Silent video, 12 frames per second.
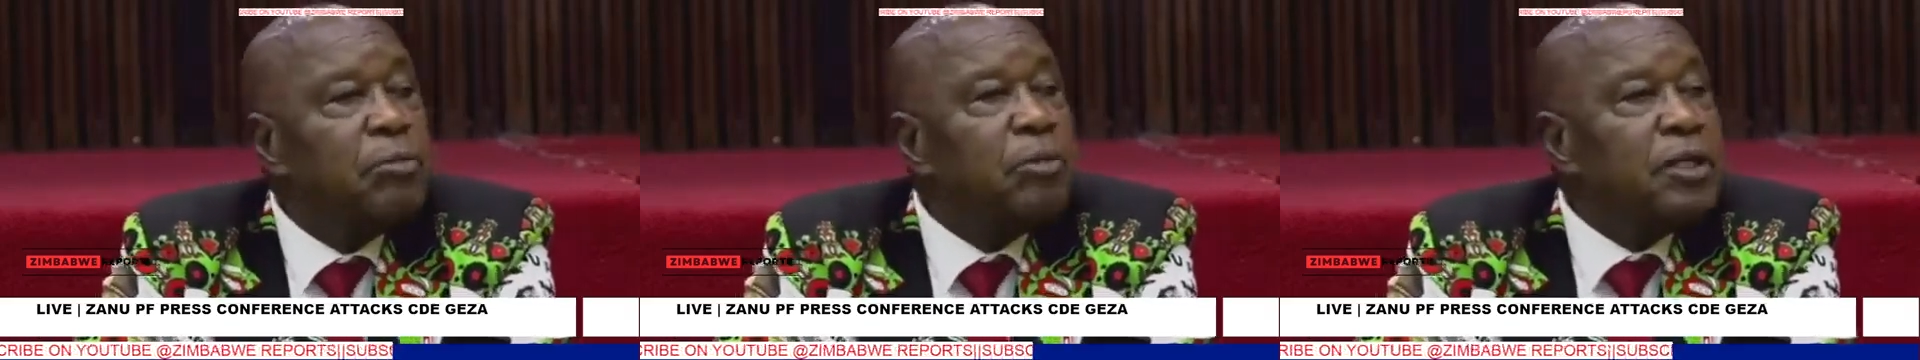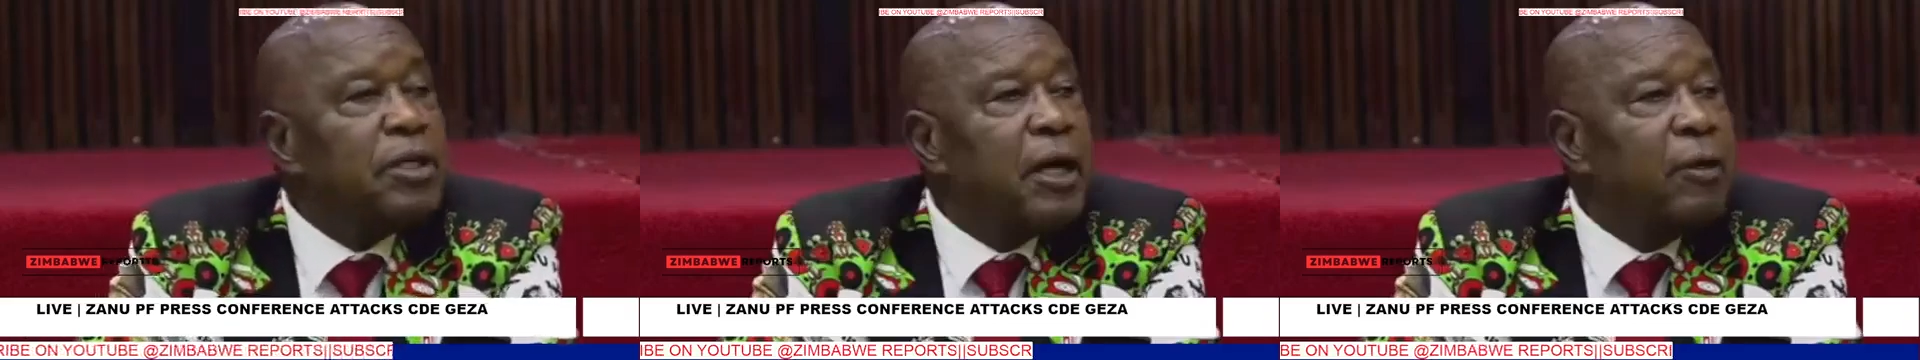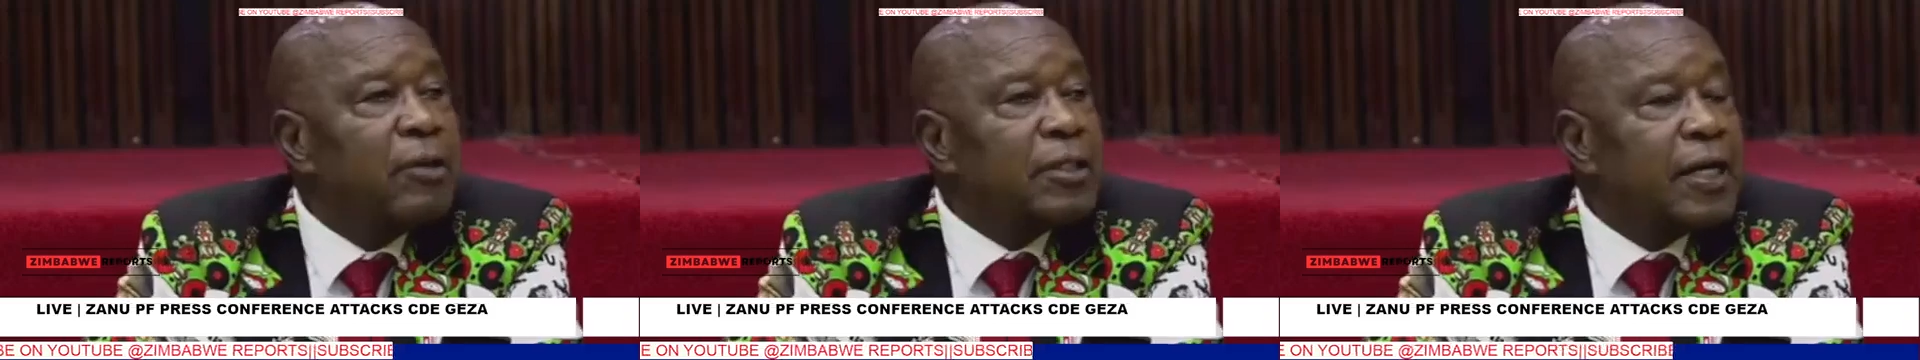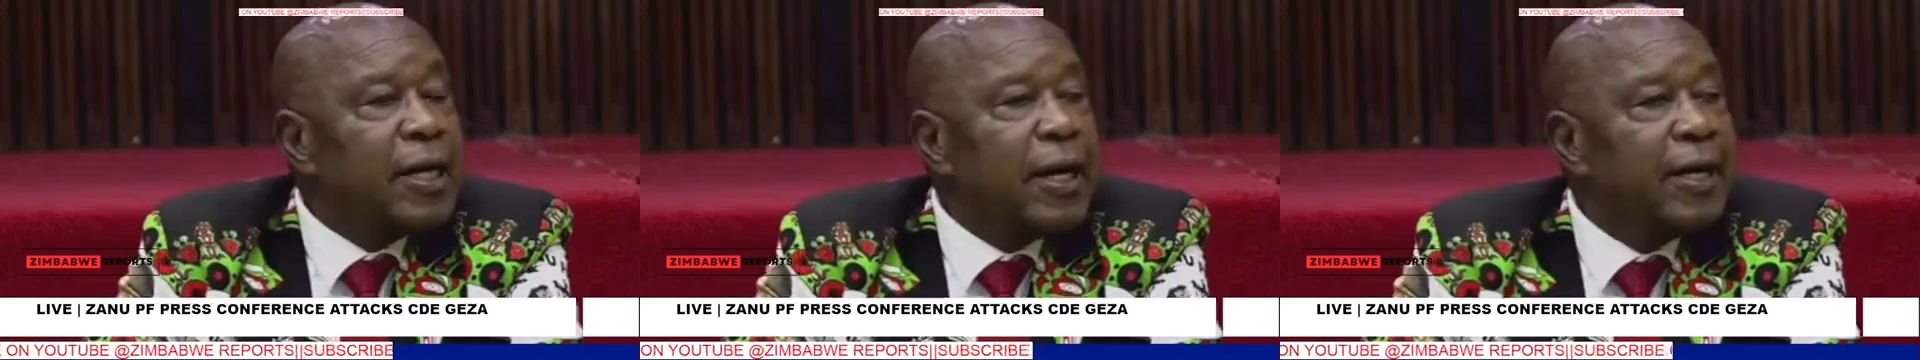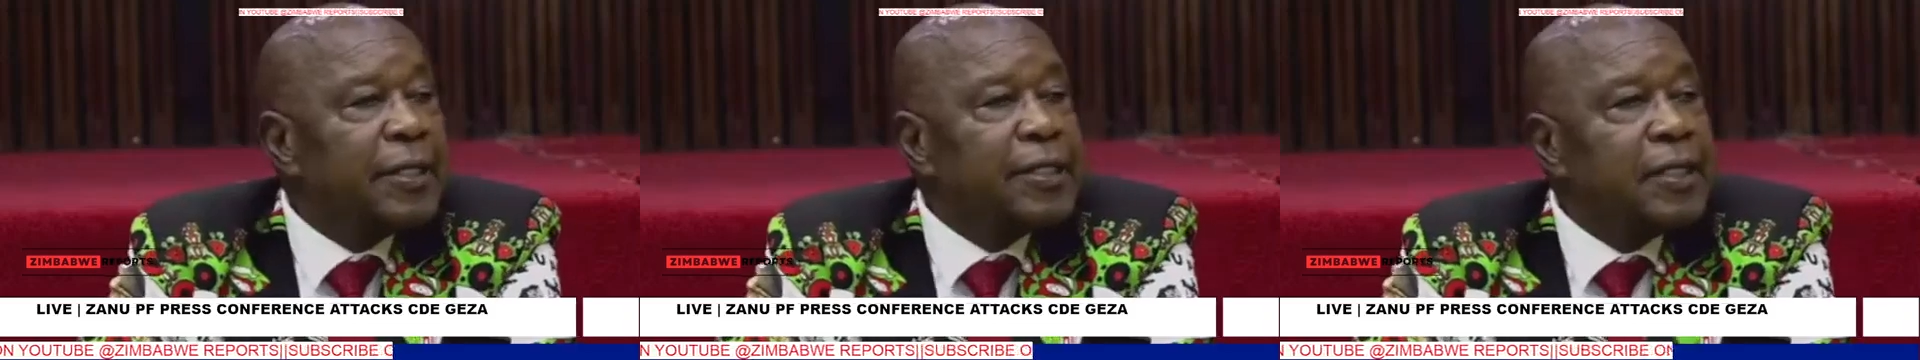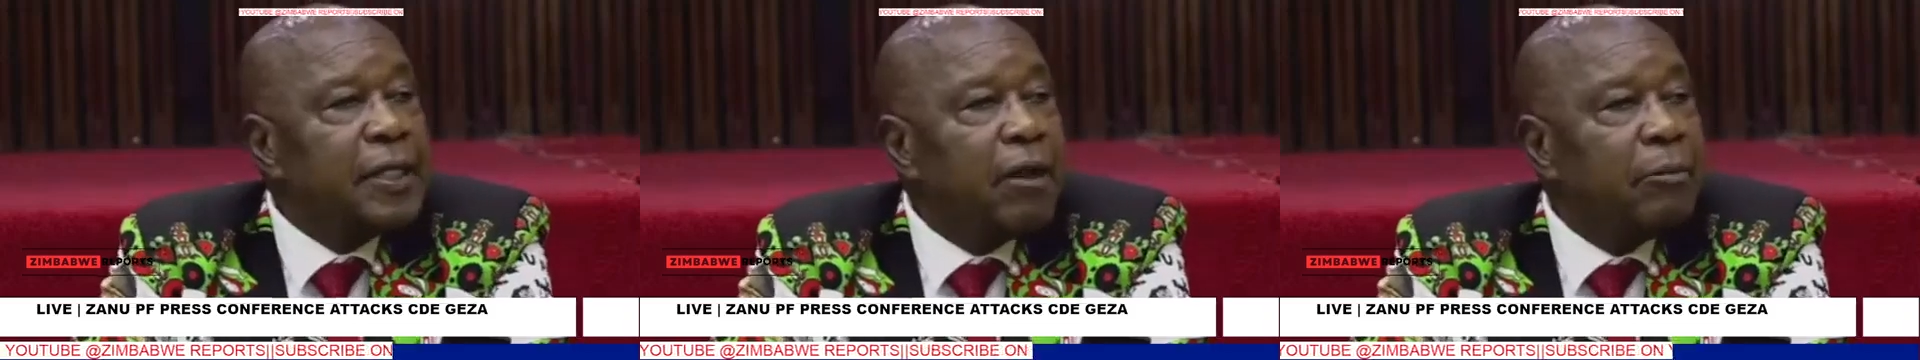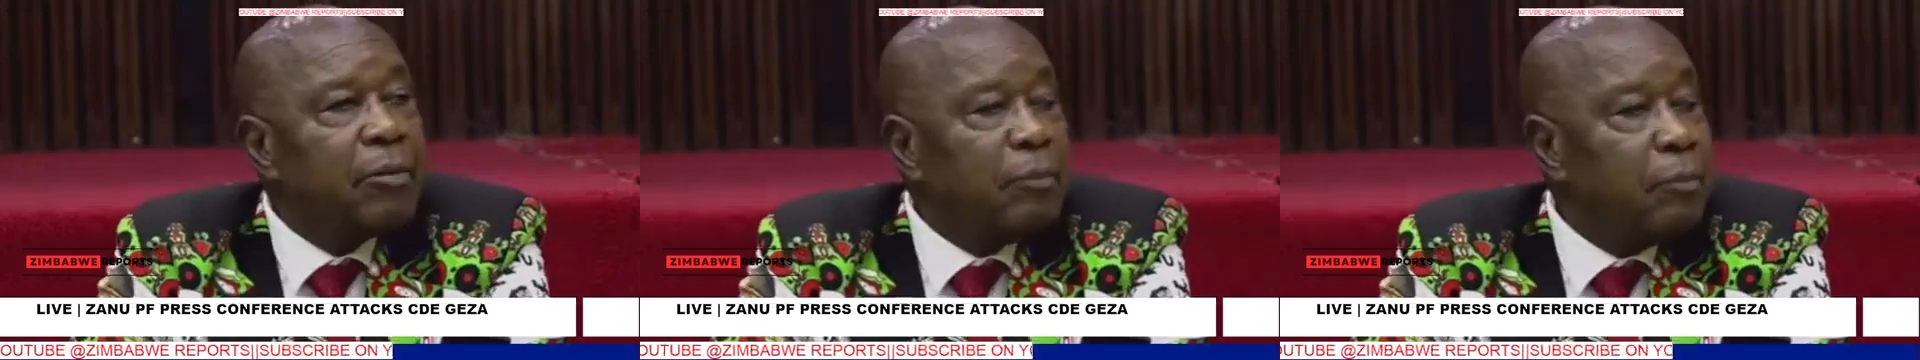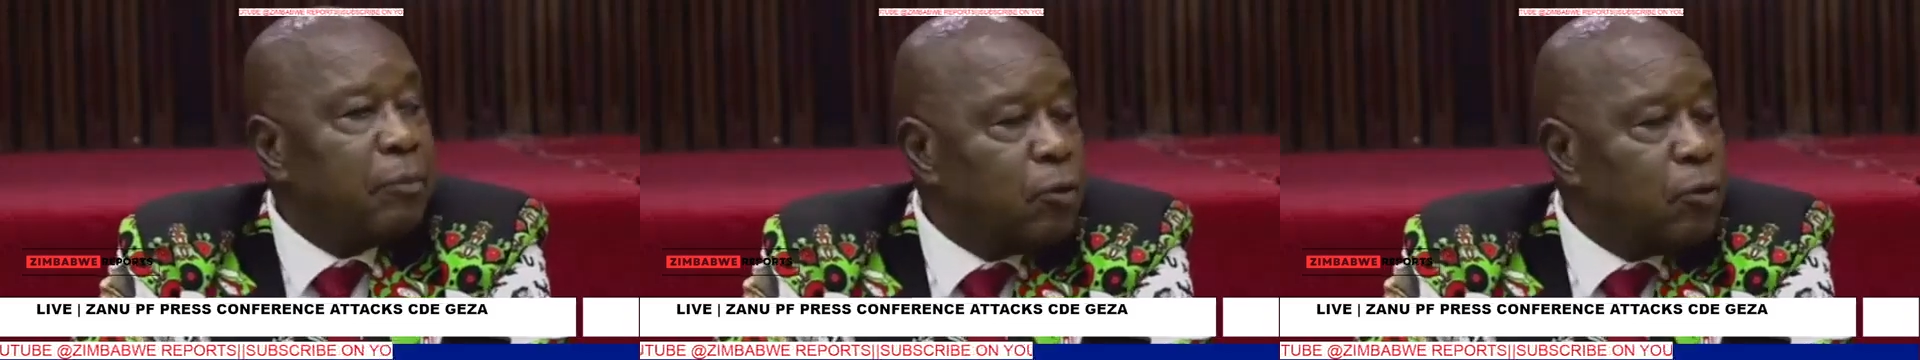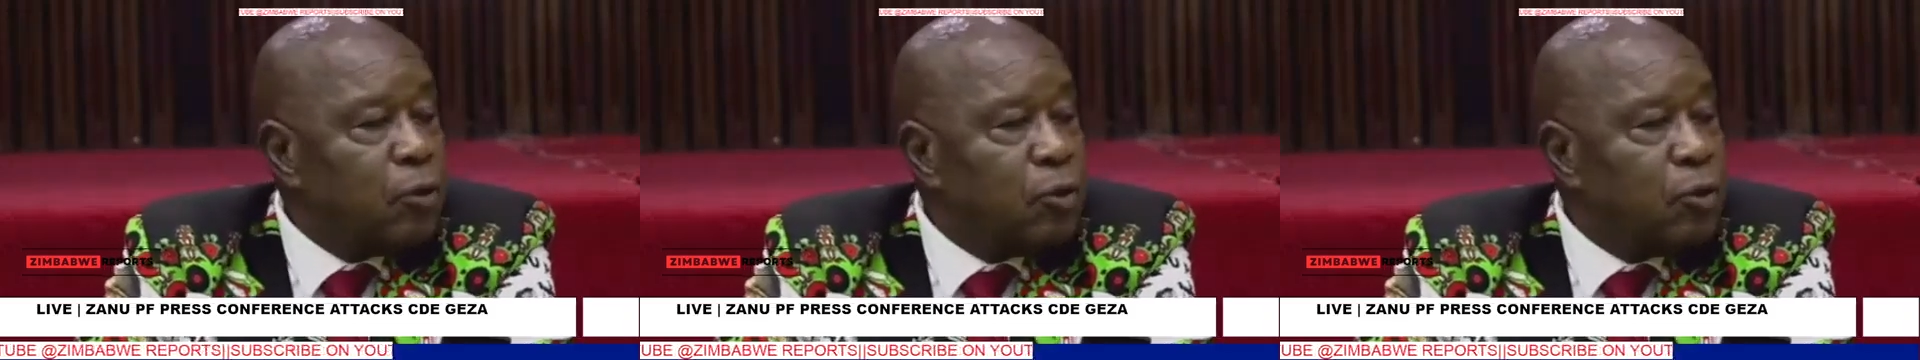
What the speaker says: media was encouraging young people